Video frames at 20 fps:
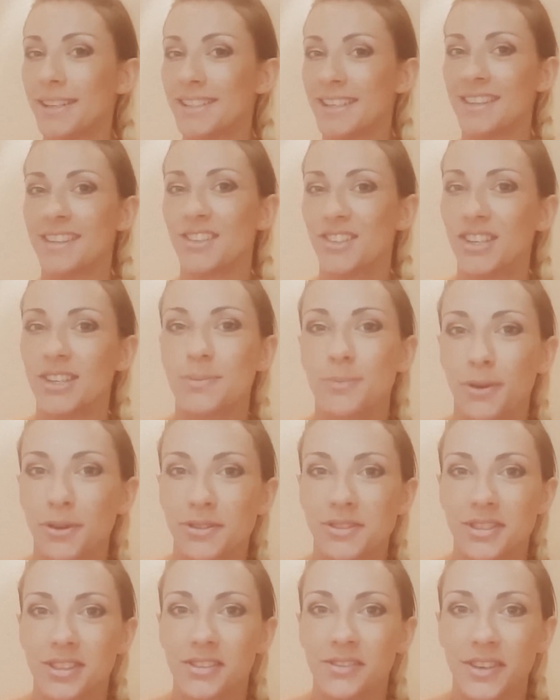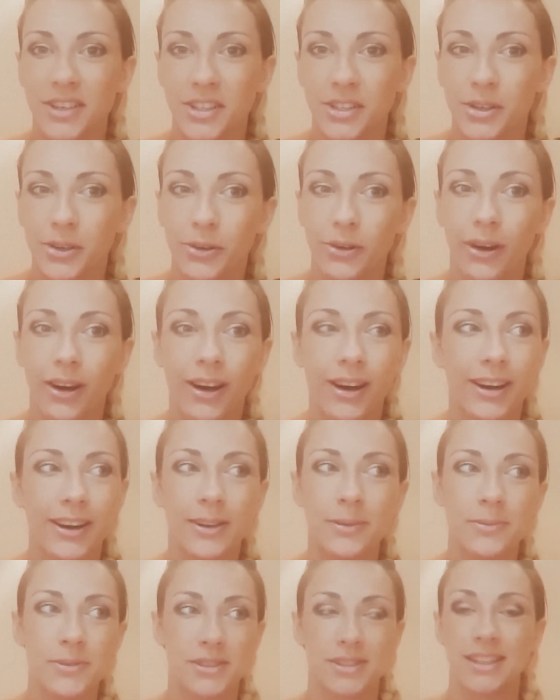that she's posted a video, I'm
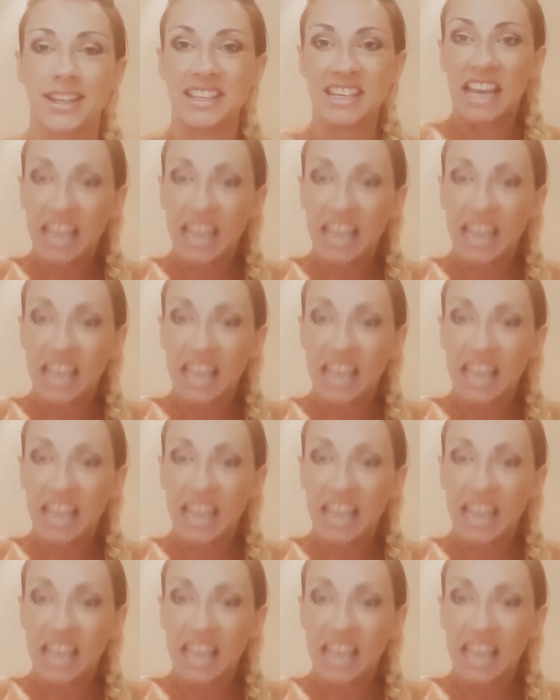just like,